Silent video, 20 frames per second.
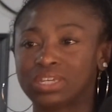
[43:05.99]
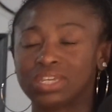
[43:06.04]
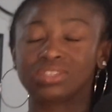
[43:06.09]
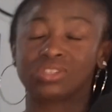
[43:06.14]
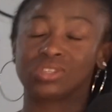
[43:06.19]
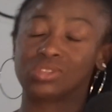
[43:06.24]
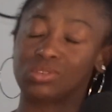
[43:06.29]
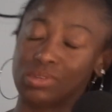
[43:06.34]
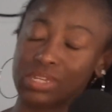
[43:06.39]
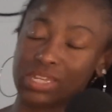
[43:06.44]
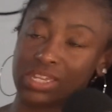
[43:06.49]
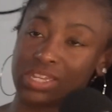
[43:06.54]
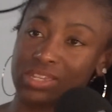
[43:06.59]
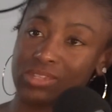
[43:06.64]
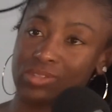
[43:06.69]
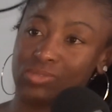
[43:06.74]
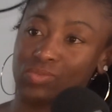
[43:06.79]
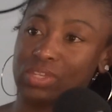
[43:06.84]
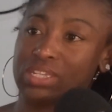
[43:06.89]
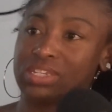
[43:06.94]
it's 3
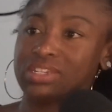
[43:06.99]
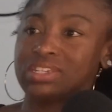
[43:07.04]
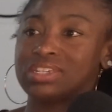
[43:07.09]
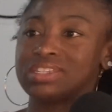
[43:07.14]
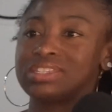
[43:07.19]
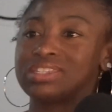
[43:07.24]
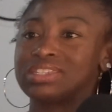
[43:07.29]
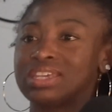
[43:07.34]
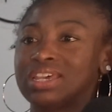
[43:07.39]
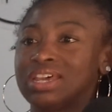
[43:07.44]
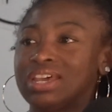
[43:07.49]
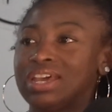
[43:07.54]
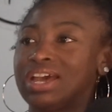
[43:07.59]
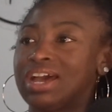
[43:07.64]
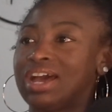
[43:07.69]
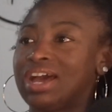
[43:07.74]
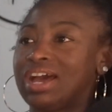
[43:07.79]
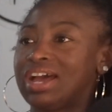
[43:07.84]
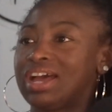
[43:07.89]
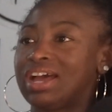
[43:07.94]
Keys Fitness.
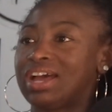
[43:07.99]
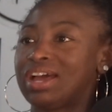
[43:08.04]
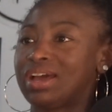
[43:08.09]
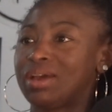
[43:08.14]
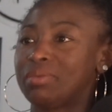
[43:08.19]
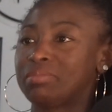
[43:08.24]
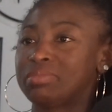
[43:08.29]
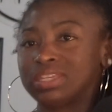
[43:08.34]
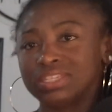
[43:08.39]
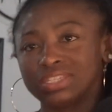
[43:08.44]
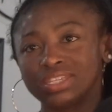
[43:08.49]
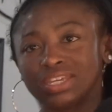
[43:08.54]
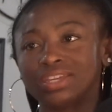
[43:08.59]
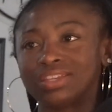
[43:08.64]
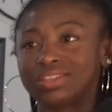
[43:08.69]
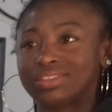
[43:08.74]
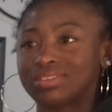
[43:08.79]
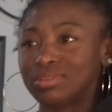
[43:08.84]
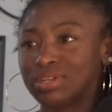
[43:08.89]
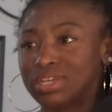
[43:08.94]
That's
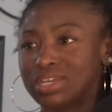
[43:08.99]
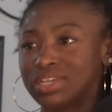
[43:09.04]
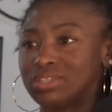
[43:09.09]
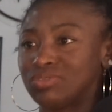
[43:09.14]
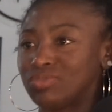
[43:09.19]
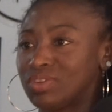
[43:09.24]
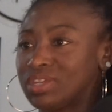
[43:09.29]
it. 3 Keys